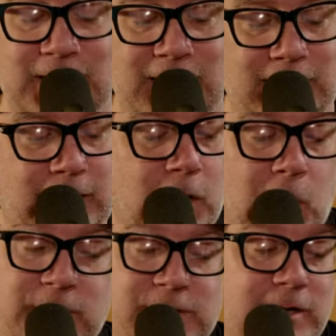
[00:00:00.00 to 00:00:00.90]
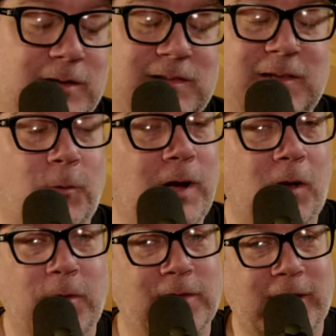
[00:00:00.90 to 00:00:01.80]
And I know it's not going to sit
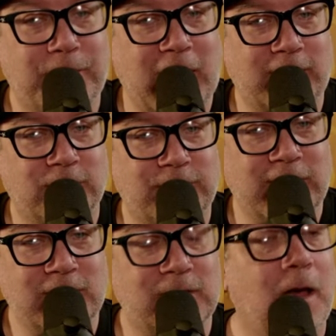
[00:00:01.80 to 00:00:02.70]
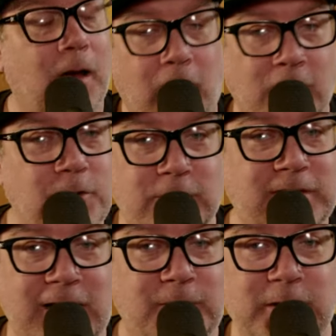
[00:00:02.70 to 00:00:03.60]
well with a lot of Packers fans,
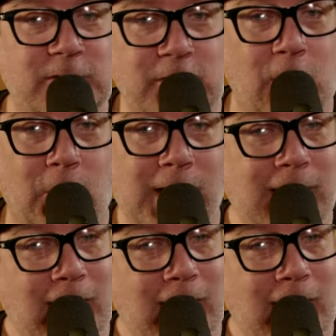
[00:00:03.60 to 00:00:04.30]
understandably so.